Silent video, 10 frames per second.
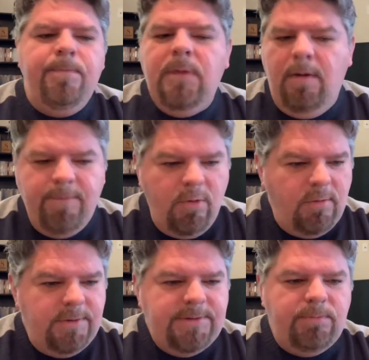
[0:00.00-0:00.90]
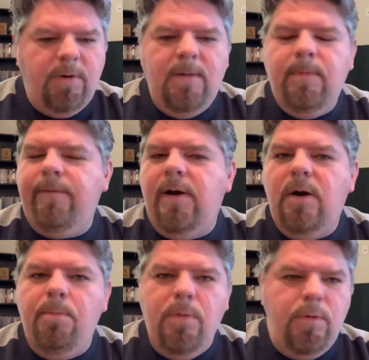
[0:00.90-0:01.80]
of course, Ron
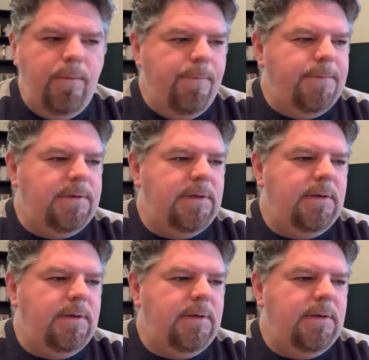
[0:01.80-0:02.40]
Rivera moved